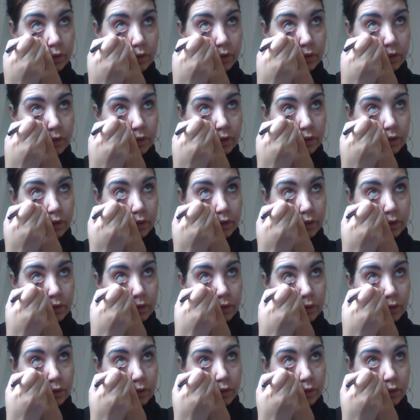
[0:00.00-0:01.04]

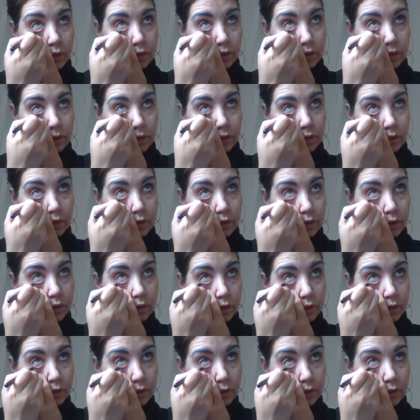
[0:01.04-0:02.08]

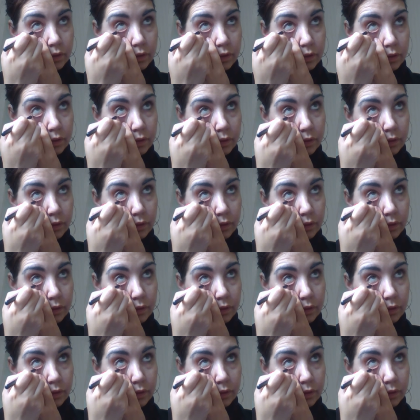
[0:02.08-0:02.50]
Nobody speaks.